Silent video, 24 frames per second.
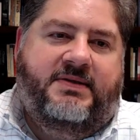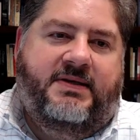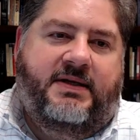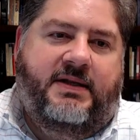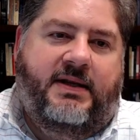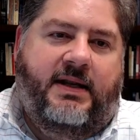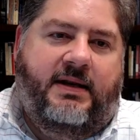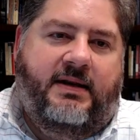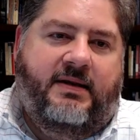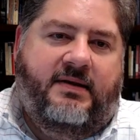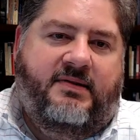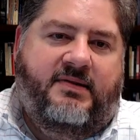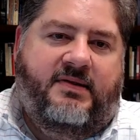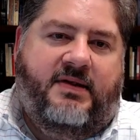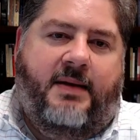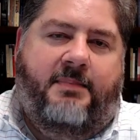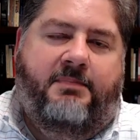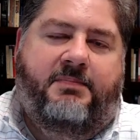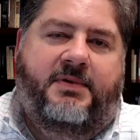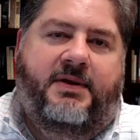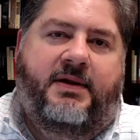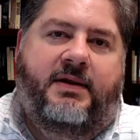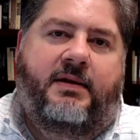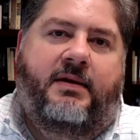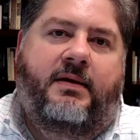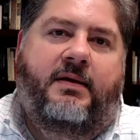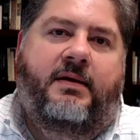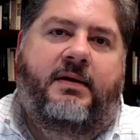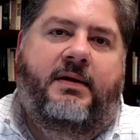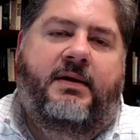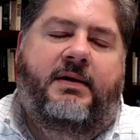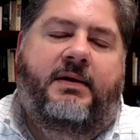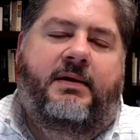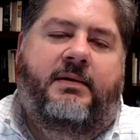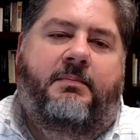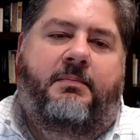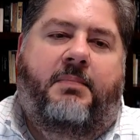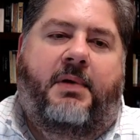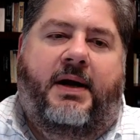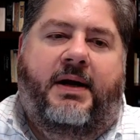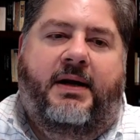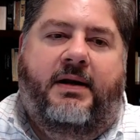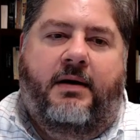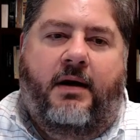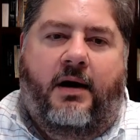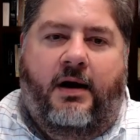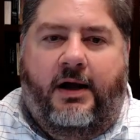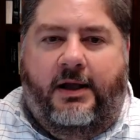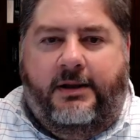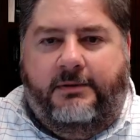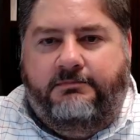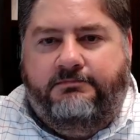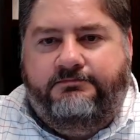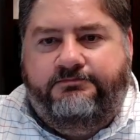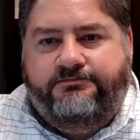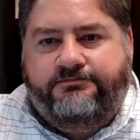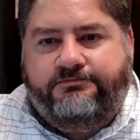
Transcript: and accepted by God.